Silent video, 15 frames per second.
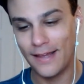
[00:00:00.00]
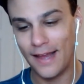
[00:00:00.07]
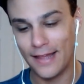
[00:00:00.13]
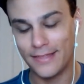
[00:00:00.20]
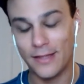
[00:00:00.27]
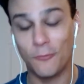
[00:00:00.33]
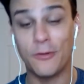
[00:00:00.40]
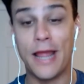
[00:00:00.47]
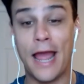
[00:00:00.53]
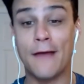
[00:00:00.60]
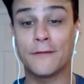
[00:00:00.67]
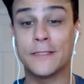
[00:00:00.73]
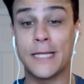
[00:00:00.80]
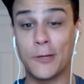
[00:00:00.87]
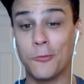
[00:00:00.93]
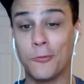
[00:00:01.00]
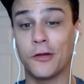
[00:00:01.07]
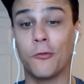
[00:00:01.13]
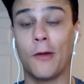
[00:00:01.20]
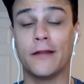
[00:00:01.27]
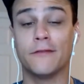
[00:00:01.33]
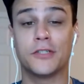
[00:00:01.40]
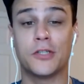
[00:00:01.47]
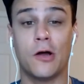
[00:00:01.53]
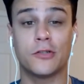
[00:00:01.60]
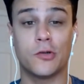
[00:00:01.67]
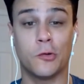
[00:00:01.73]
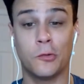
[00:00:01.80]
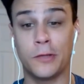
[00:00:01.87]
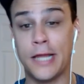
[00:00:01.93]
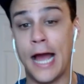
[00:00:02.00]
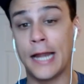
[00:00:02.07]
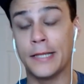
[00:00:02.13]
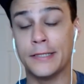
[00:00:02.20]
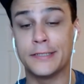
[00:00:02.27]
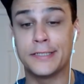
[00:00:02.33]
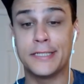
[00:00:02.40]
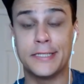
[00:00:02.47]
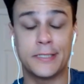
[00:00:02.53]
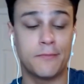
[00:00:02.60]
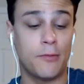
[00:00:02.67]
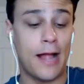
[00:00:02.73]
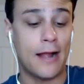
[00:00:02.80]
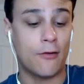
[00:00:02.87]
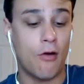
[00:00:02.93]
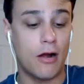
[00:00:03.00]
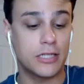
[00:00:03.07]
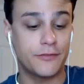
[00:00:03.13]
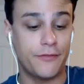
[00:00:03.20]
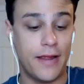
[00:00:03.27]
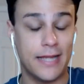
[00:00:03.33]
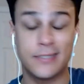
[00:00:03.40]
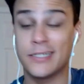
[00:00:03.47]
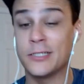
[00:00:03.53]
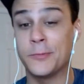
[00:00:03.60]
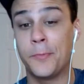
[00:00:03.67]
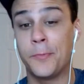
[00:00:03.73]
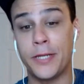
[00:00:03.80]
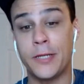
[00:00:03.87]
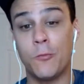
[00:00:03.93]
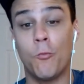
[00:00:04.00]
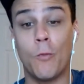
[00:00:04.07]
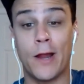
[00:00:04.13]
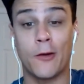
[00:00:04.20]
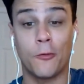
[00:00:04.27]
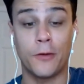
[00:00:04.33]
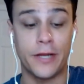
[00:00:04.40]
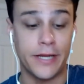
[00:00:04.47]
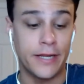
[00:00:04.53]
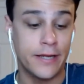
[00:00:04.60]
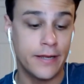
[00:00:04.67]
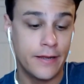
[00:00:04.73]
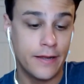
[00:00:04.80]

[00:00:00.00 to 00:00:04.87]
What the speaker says: I think we have to take with a grain of salt early on in the season, Blackhawks fans, is be wary